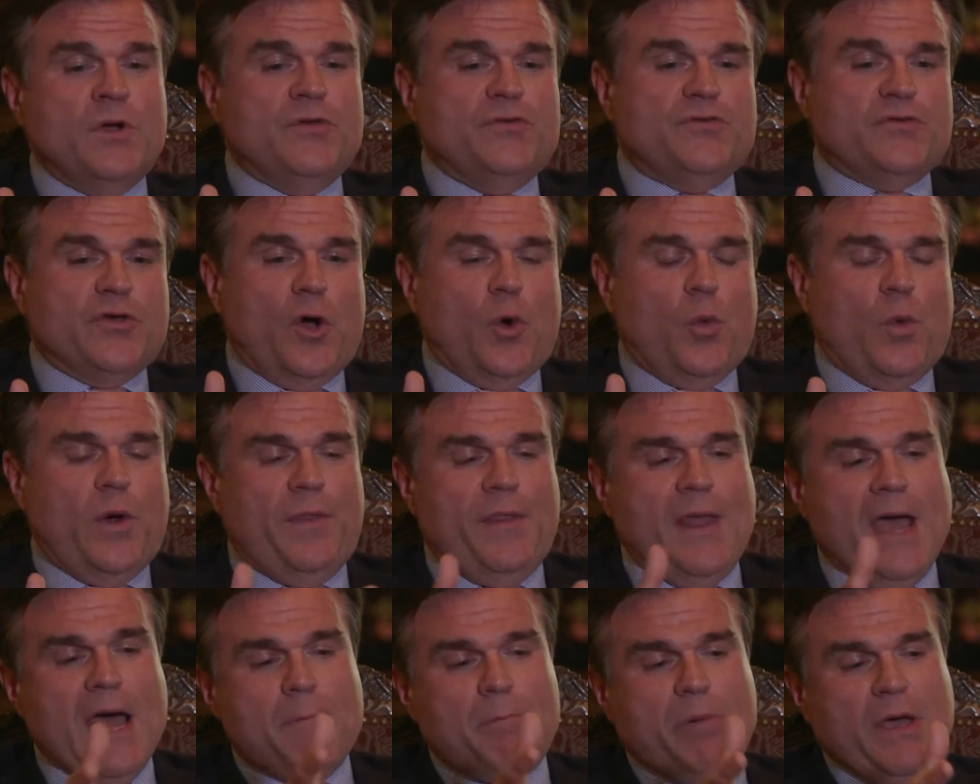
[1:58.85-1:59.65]
So
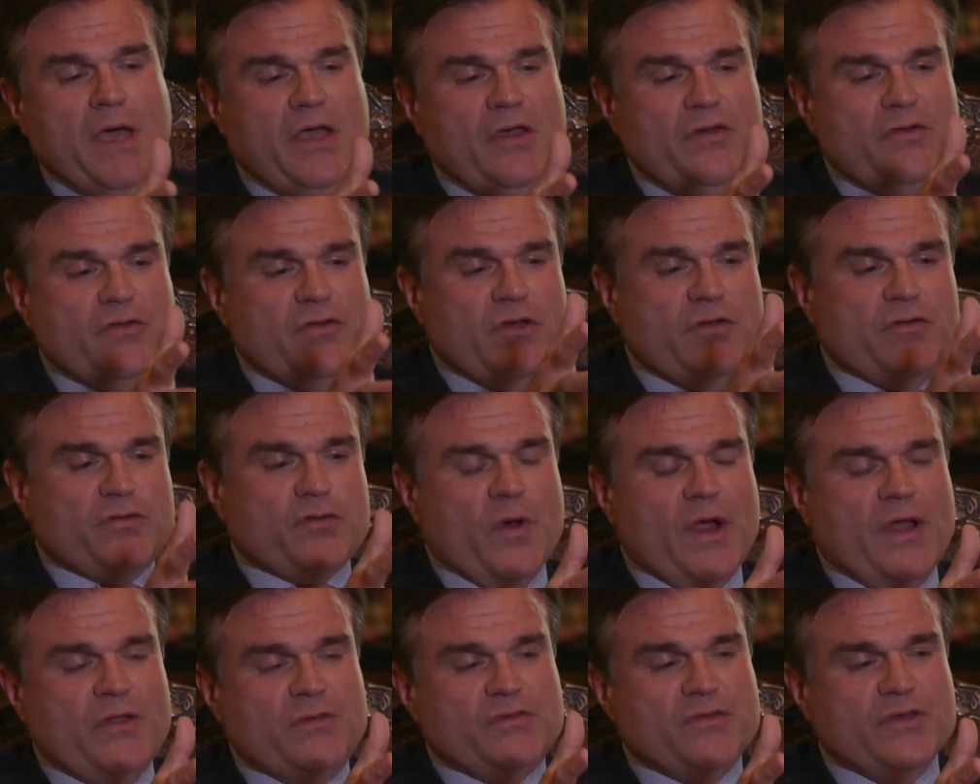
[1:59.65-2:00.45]
when that patient
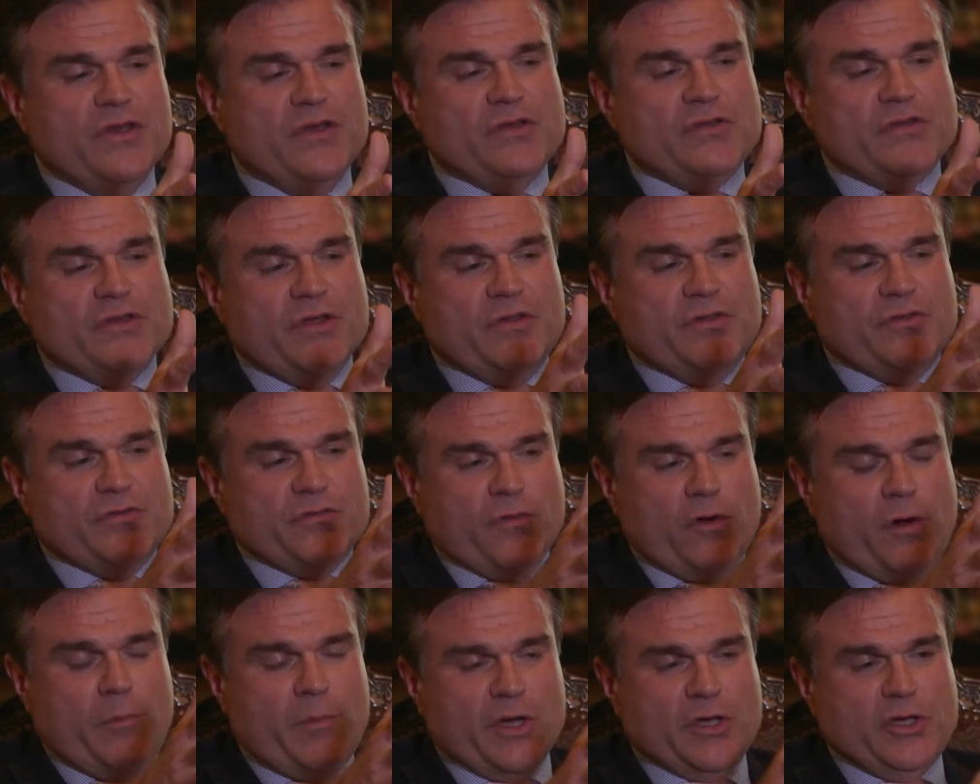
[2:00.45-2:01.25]
transitions
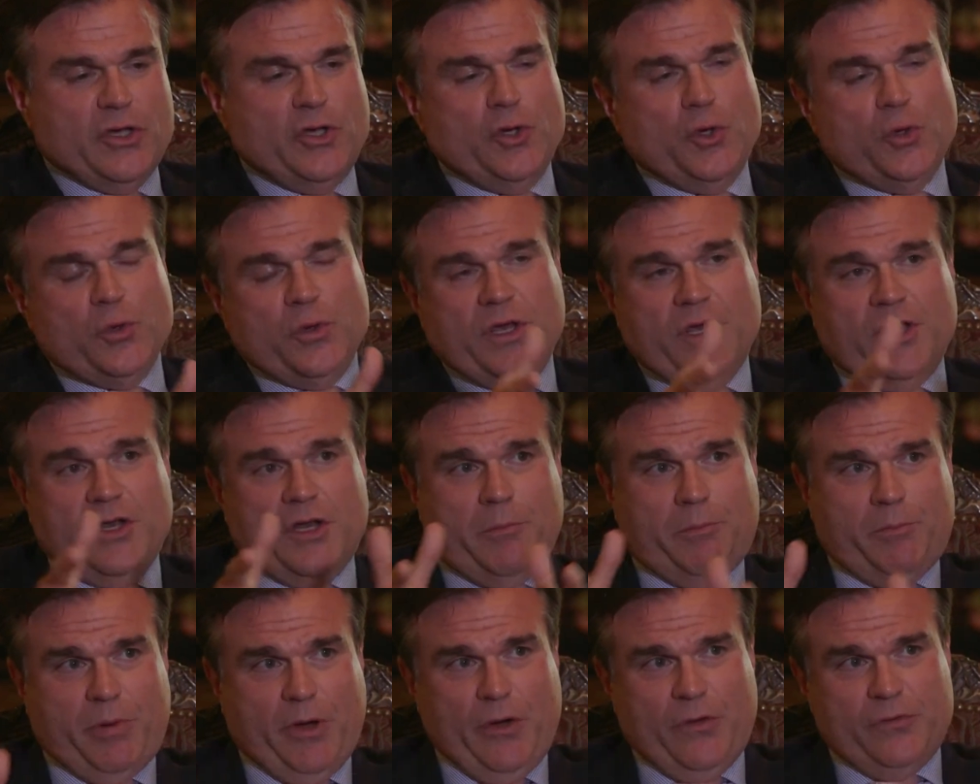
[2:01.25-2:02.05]
from acute
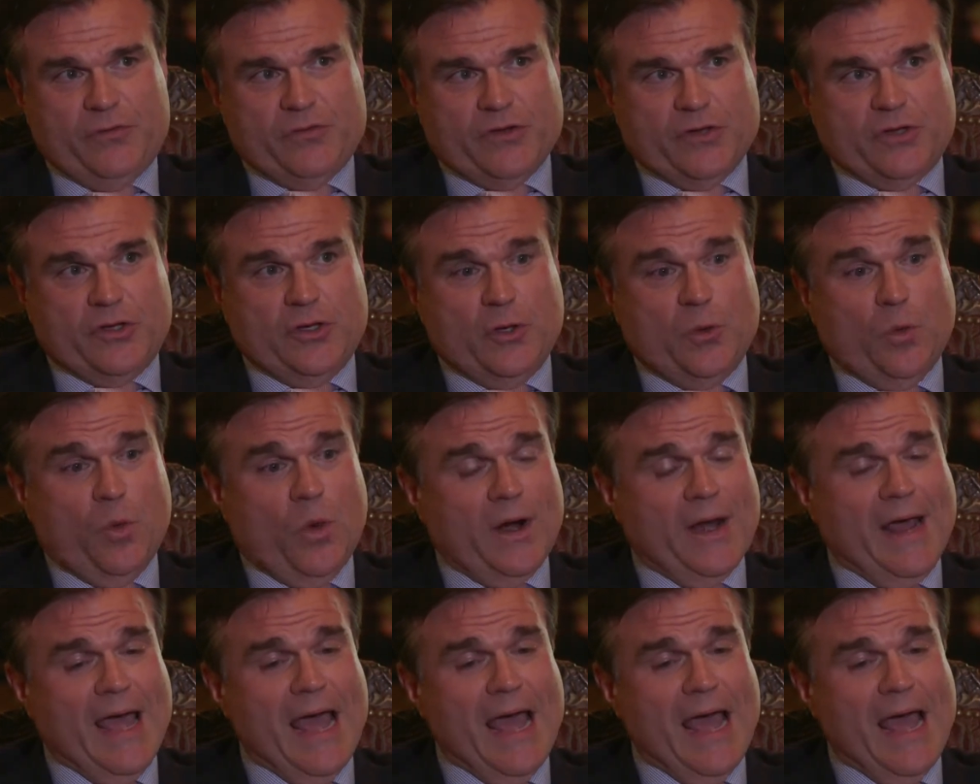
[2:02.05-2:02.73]
into post-acute, what